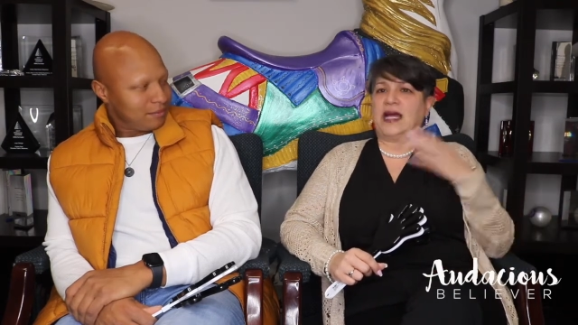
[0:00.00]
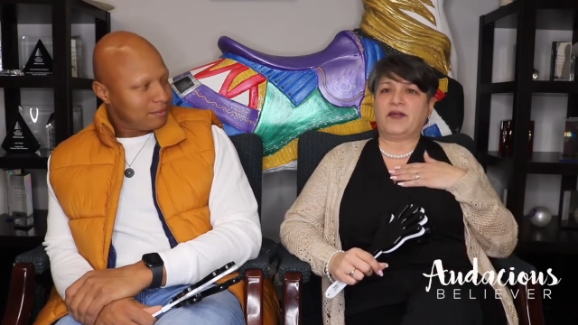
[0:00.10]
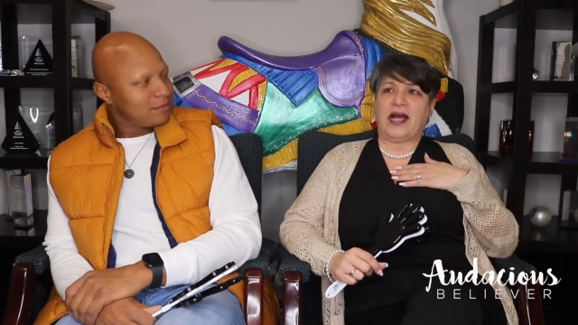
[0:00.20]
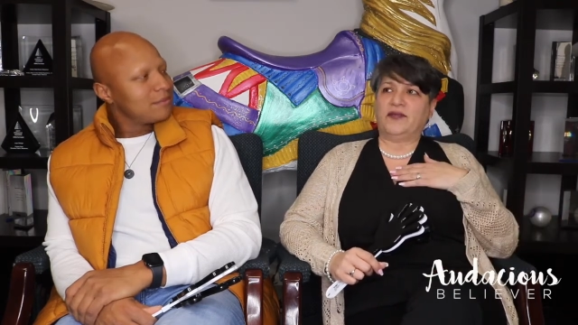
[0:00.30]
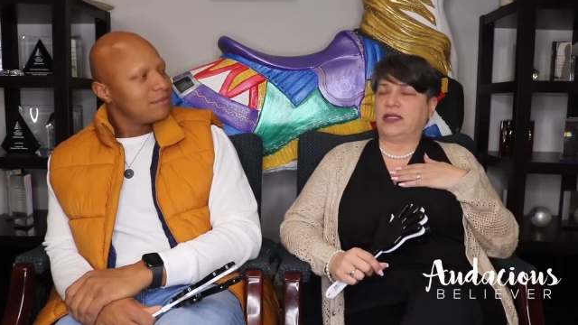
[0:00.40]

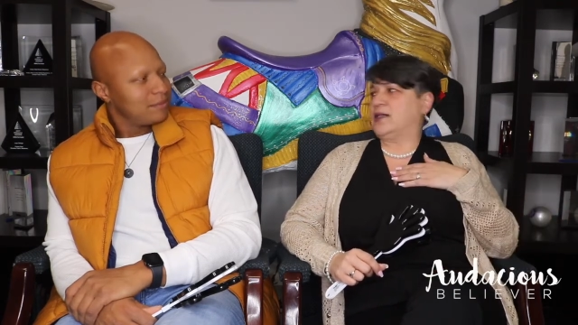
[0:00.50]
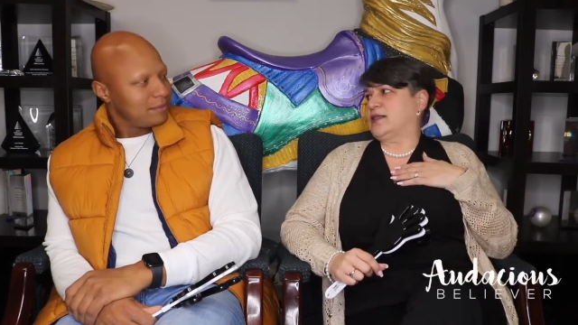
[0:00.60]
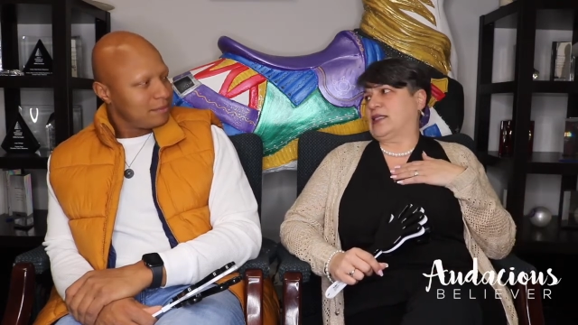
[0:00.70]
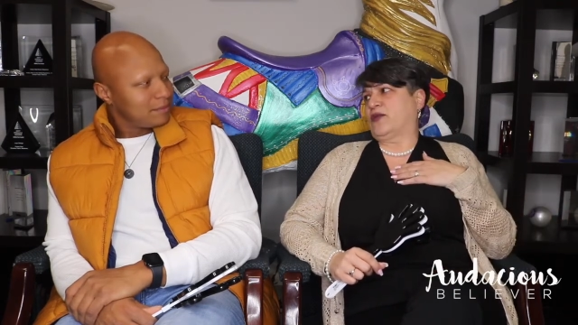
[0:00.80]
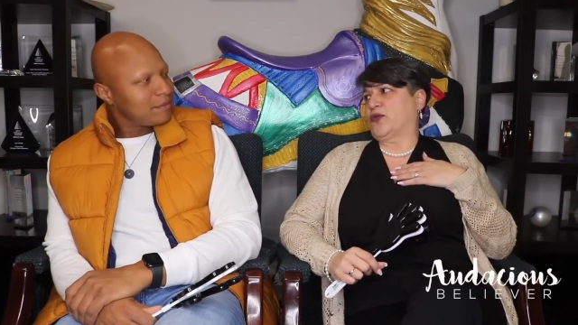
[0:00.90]
Speaker 1: I've, I've,
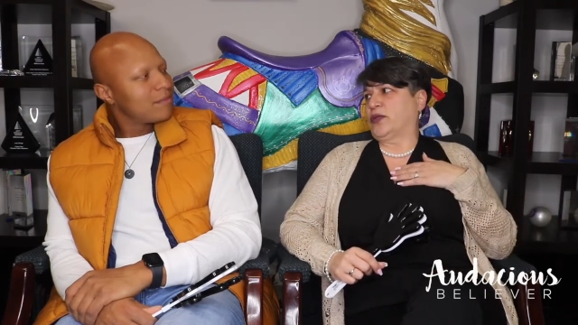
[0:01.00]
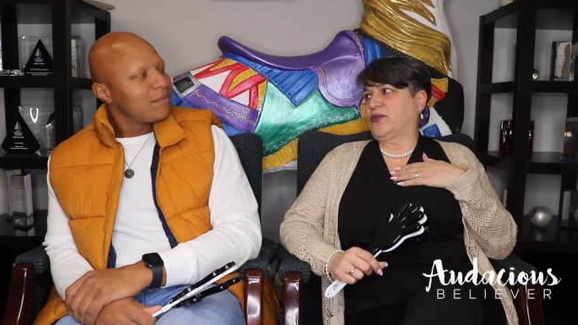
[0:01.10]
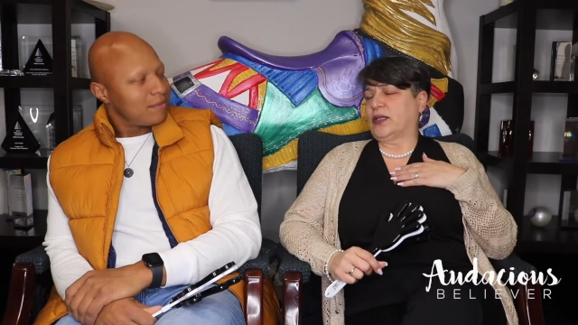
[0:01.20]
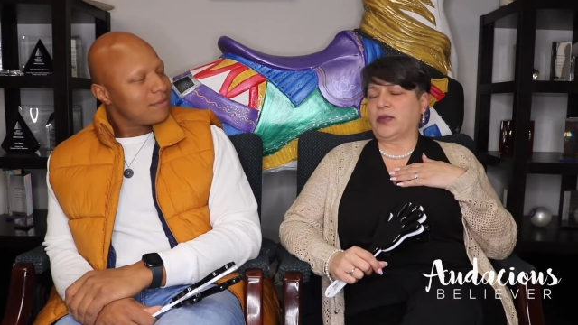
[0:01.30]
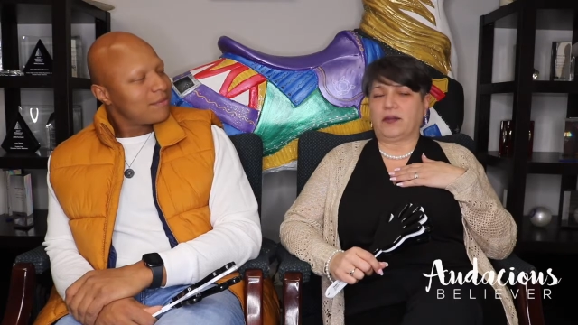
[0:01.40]
needed several
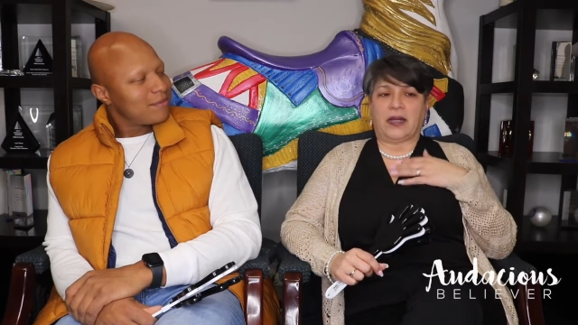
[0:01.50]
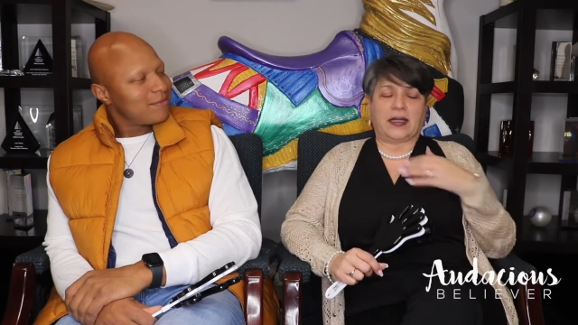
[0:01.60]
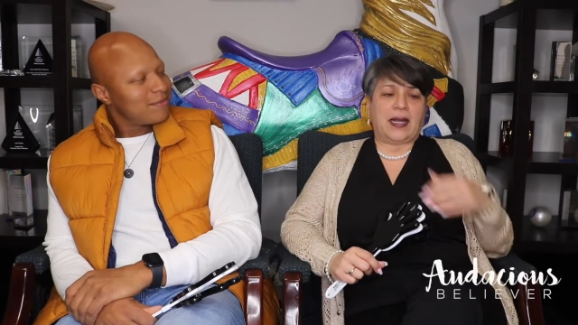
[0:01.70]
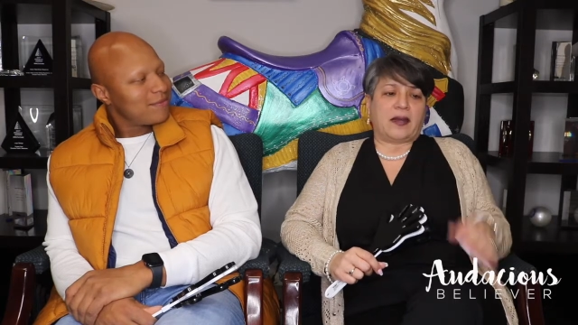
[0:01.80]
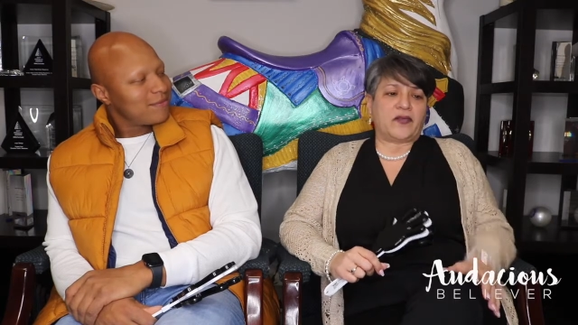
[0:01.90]
of them in my
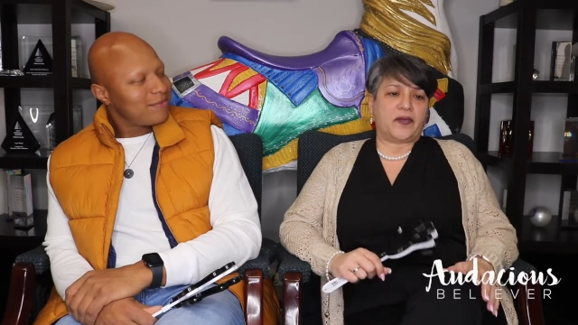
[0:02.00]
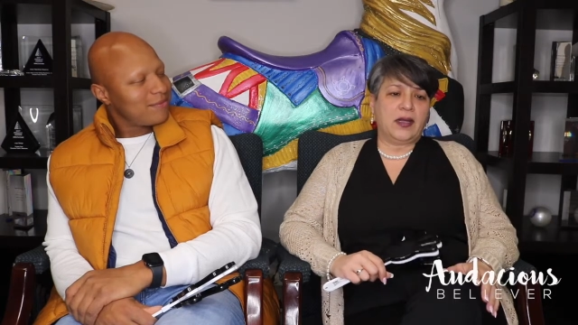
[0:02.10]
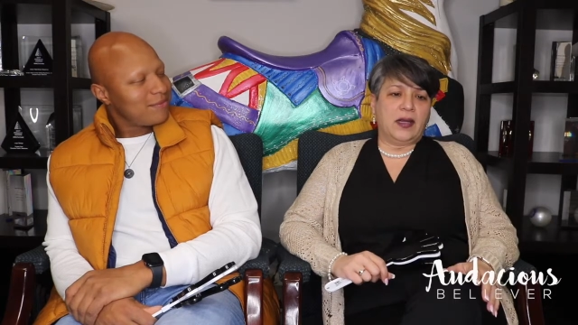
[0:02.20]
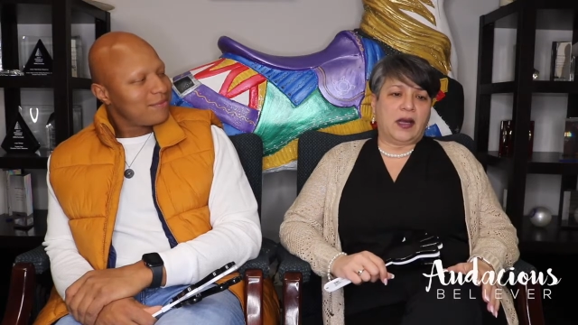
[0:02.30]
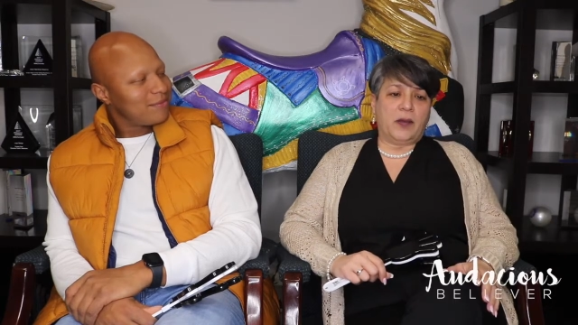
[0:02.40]
life.
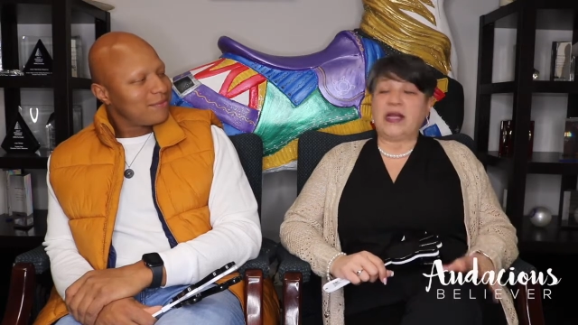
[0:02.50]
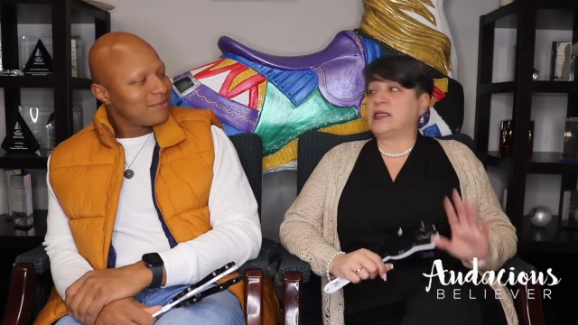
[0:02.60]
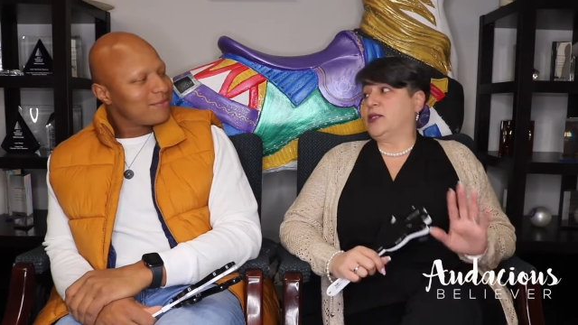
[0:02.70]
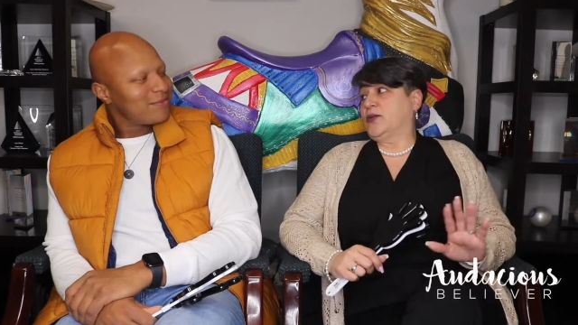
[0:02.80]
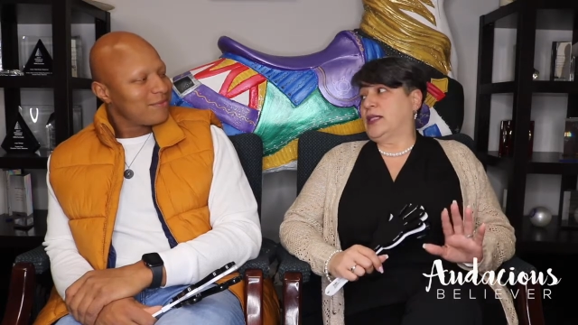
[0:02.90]
Mm. Um, I
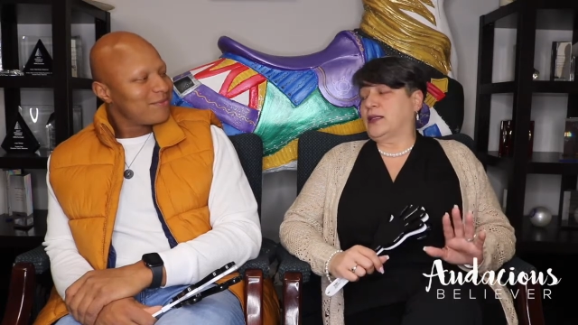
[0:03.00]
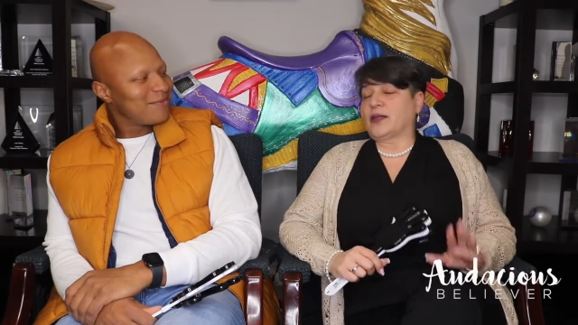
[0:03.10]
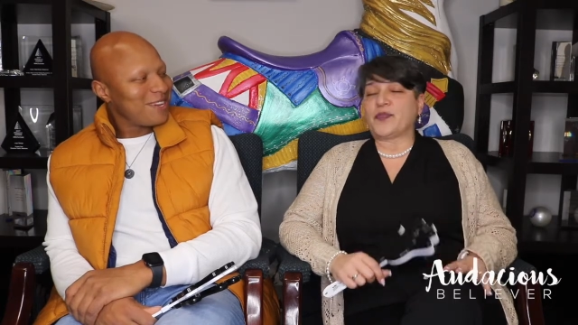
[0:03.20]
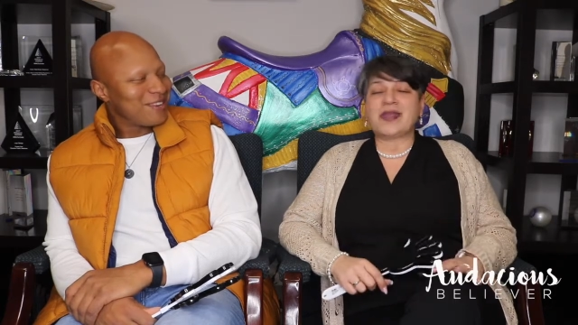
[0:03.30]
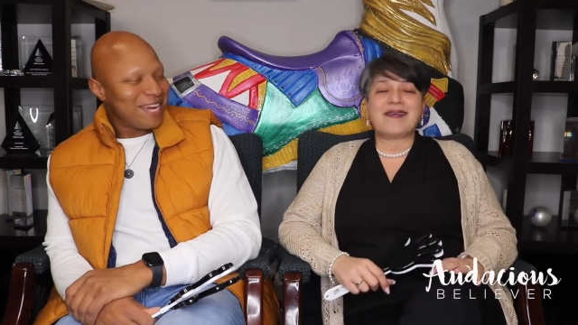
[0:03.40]
still need
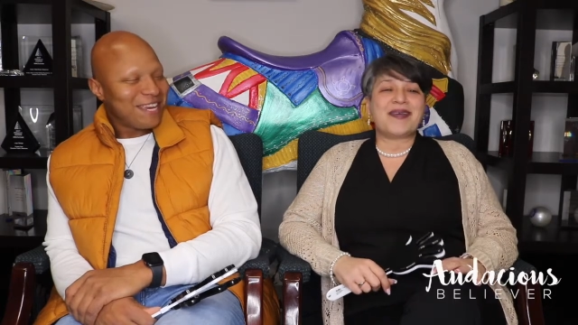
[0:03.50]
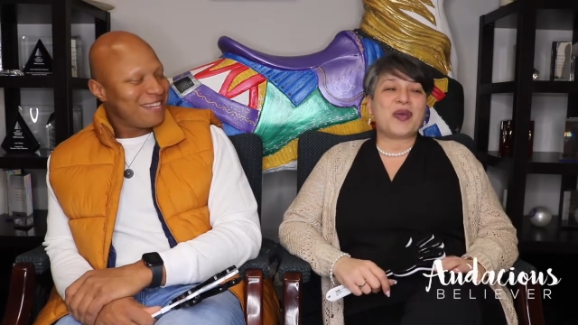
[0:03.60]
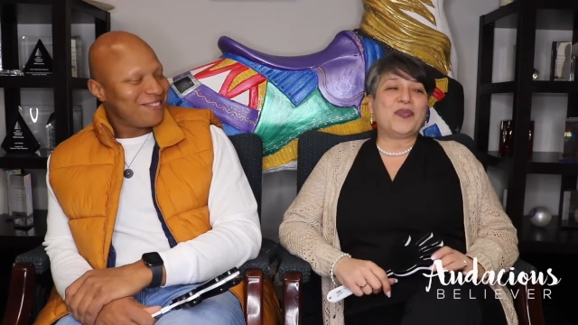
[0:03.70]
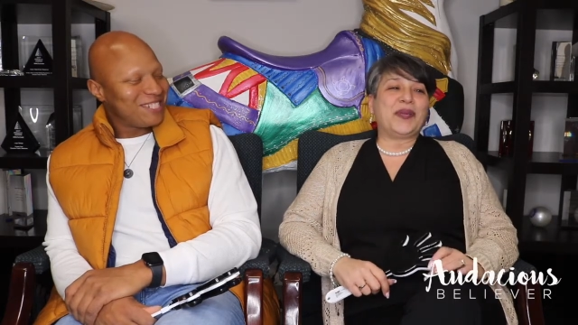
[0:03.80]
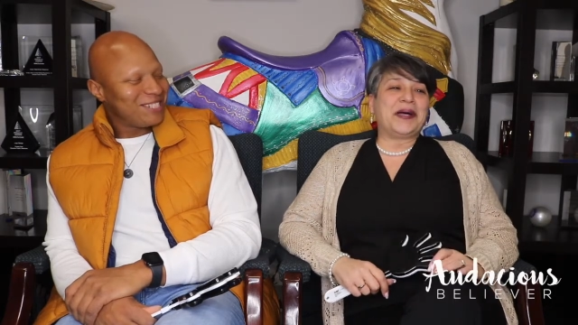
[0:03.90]
them. Okay,
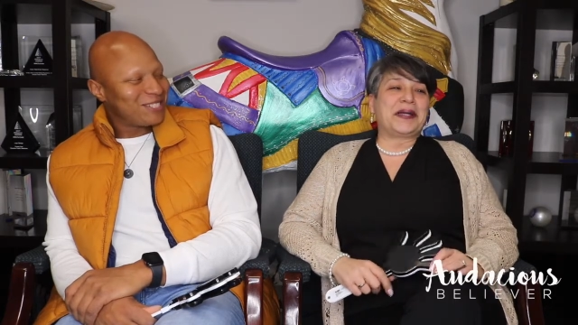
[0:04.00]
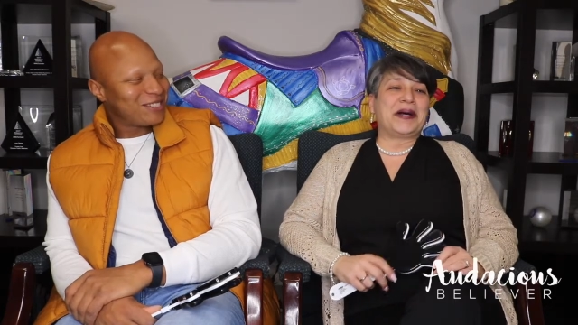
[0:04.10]
but